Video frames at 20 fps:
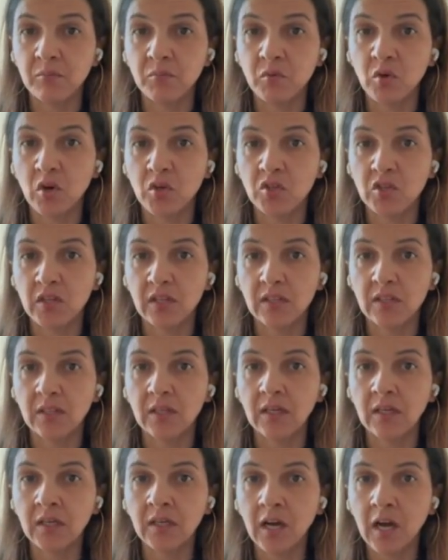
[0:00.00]
project
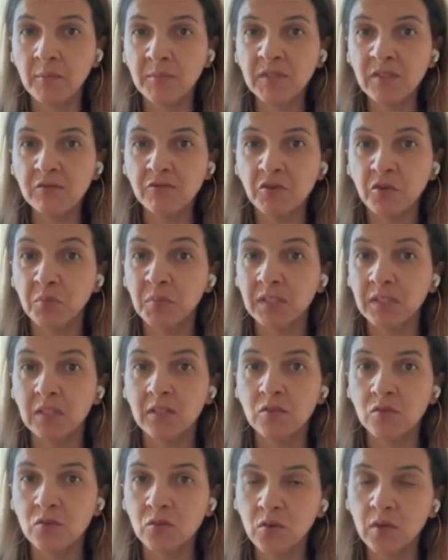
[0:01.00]
comes,
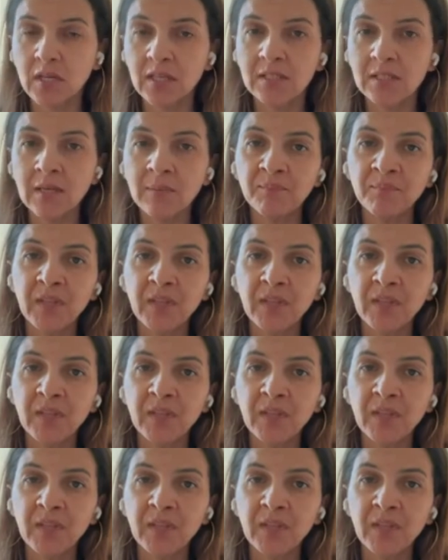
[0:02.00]
Forbidden Stories,